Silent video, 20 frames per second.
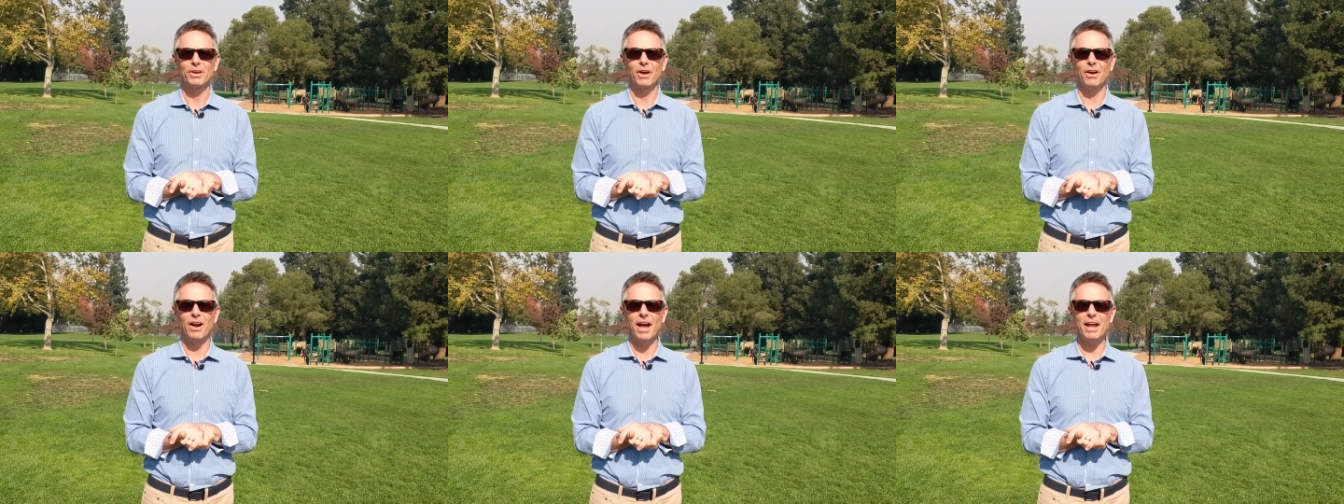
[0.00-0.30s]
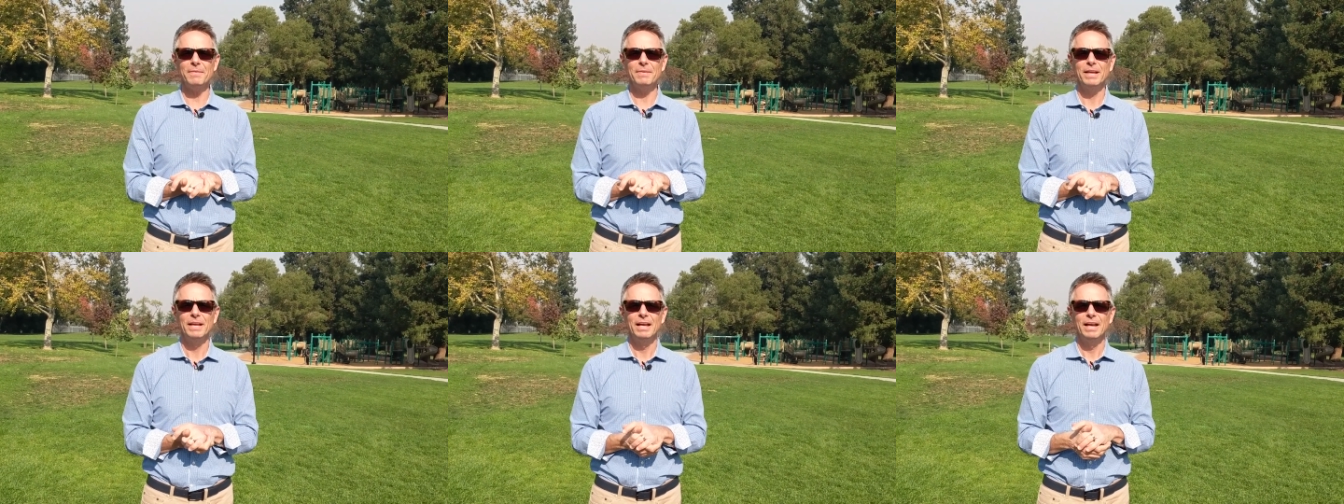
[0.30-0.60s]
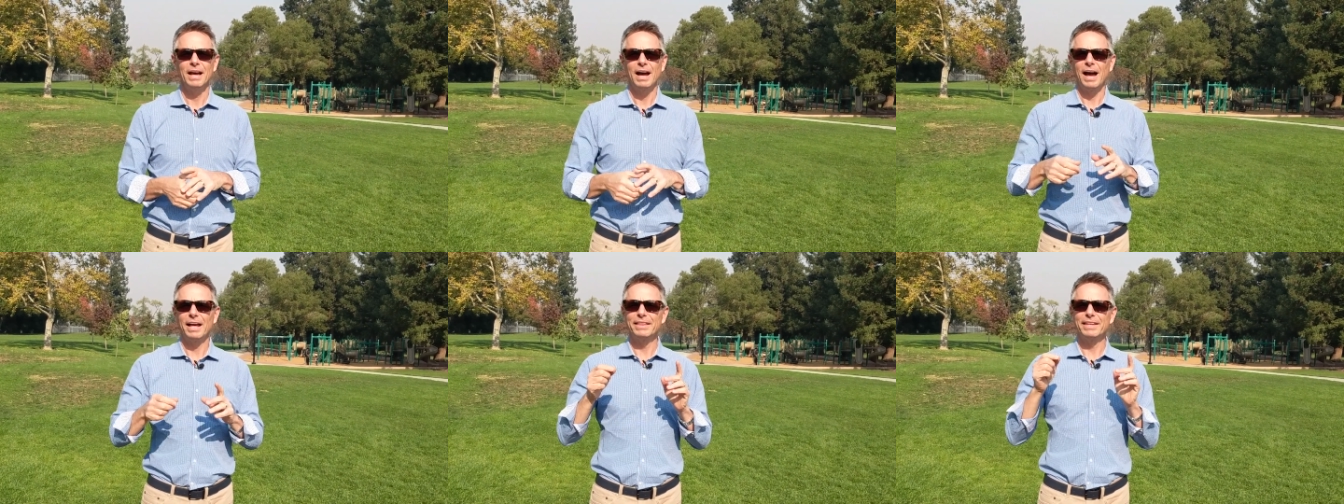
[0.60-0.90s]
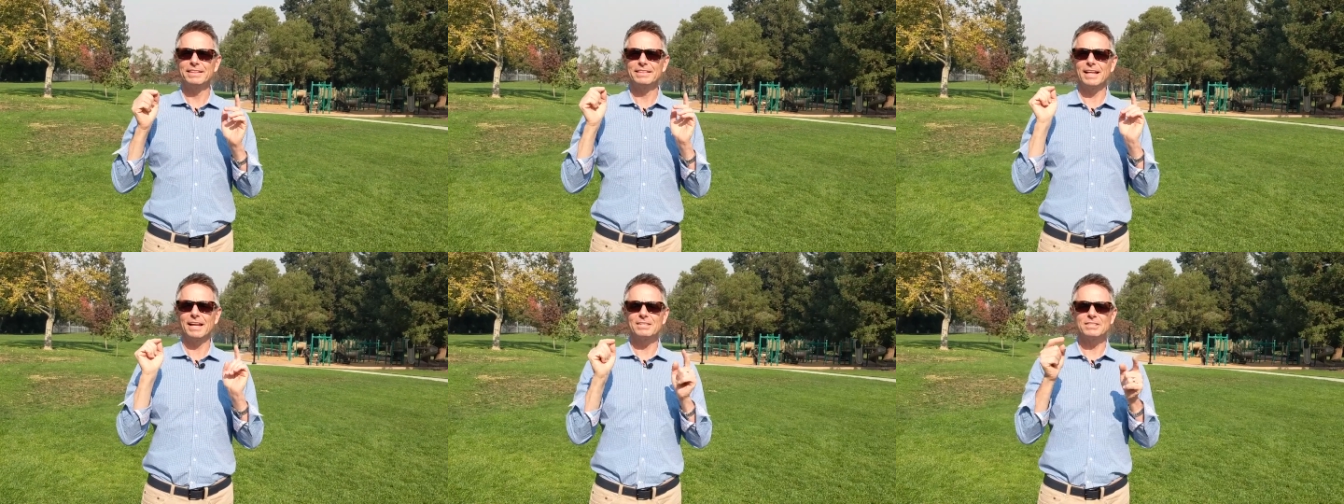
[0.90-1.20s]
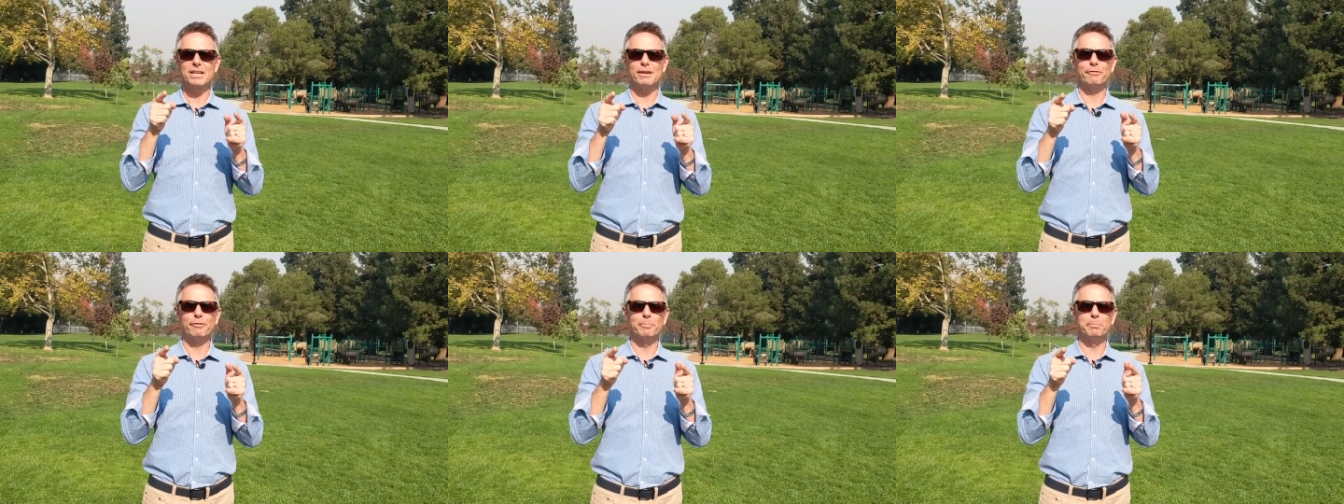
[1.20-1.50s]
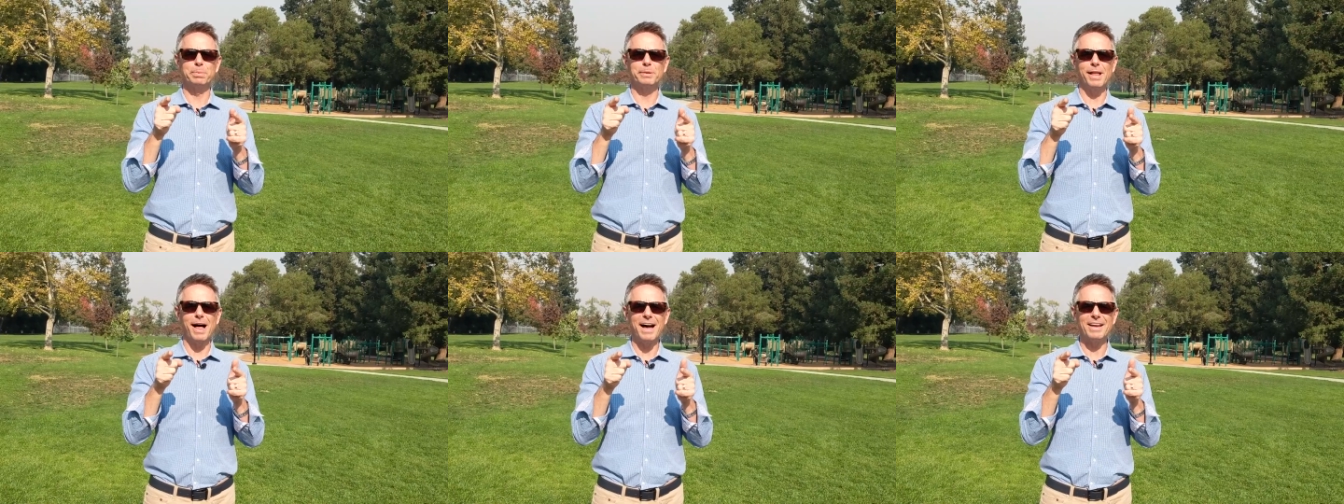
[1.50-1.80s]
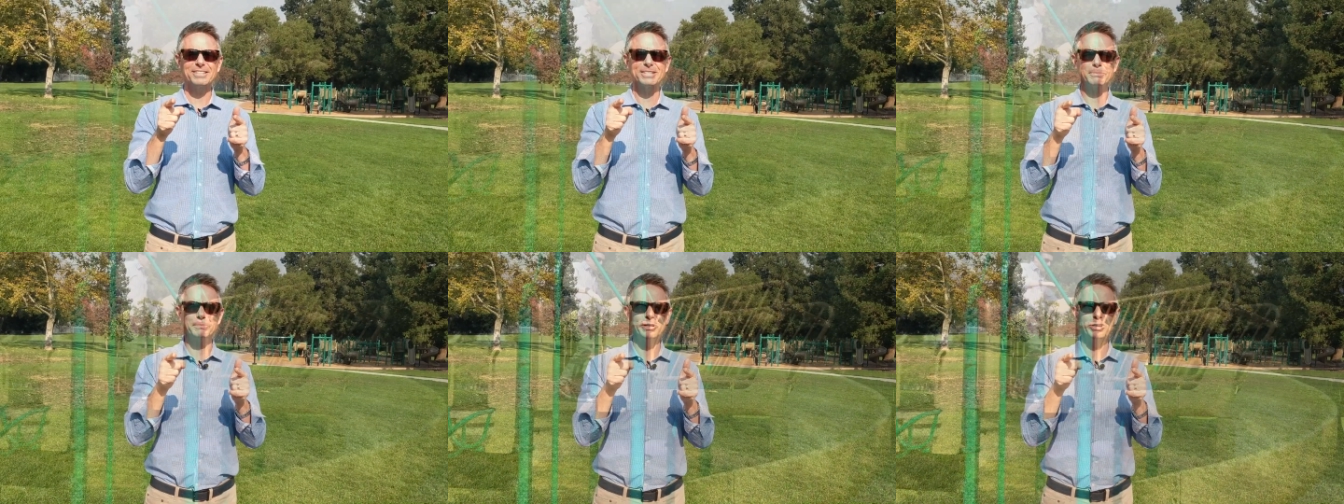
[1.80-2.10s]
All right? I think that's it for
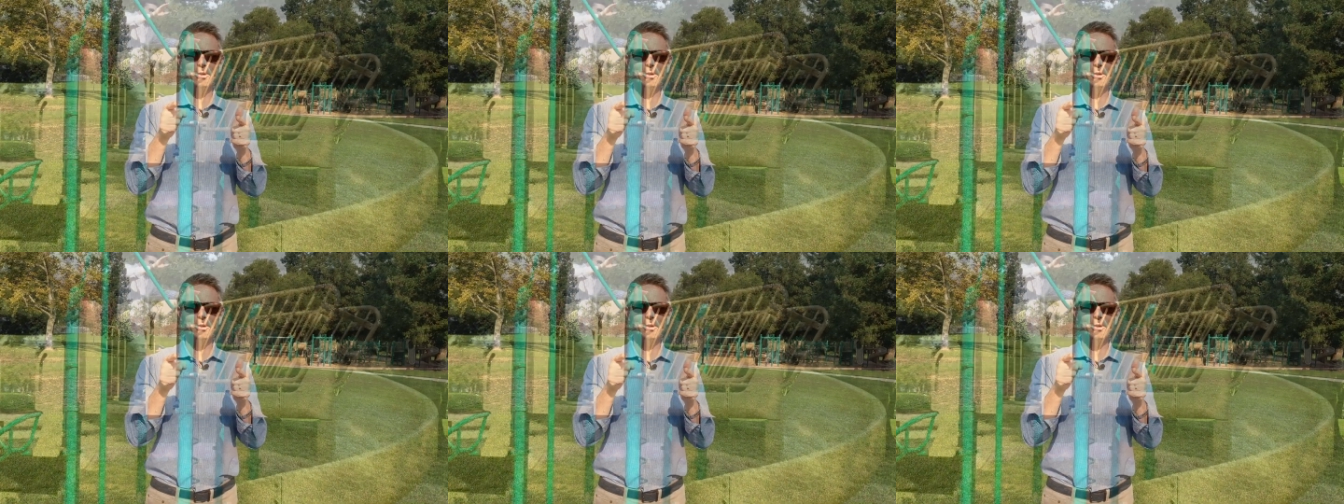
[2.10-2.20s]
Blossom